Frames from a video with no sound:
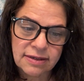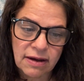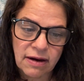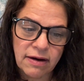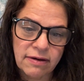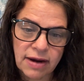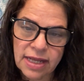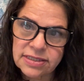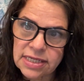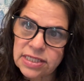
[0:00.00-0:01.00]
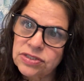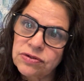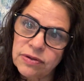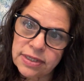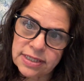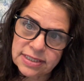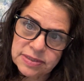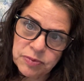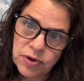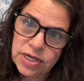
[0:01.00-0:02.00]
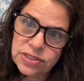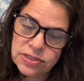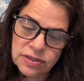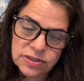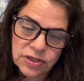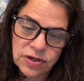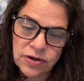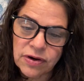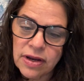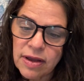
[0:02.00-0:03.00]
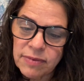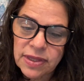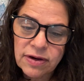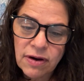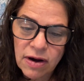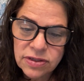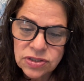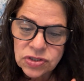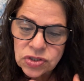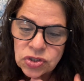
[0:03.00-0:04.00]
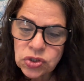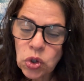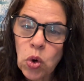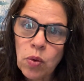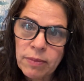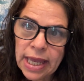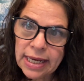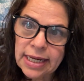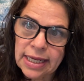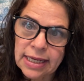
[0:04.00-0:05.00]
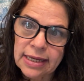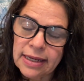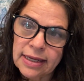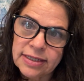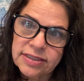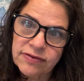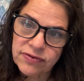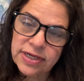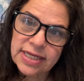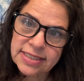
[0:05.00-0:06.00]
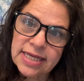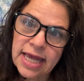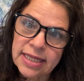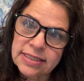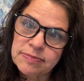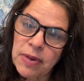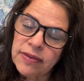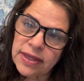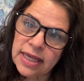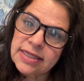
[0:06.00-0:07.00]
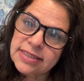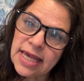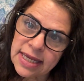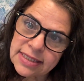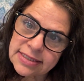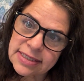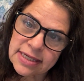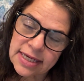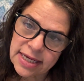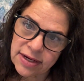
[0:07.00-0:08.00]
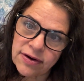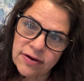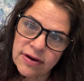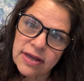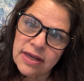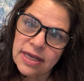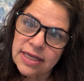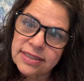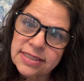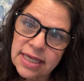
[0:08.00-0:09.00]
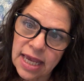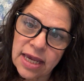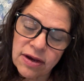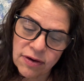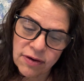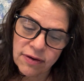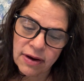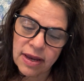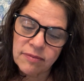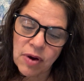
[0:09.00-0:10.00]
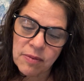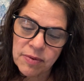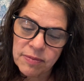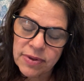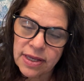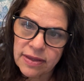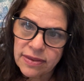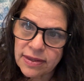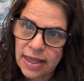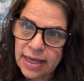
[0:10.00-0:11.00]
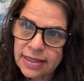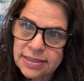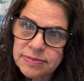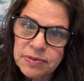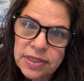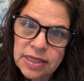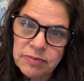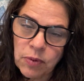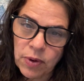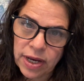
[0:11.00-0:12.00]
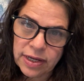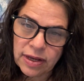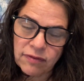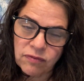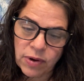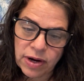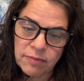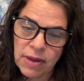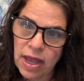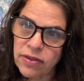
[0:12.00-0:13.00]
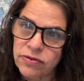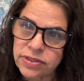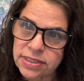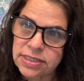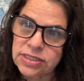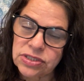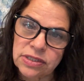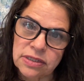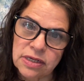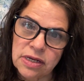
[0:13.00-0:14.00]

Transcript: are ancestral and inspirational to her? And there are so many different intents, but the intent here is the anchor and probably the like splitting point of where my other decisions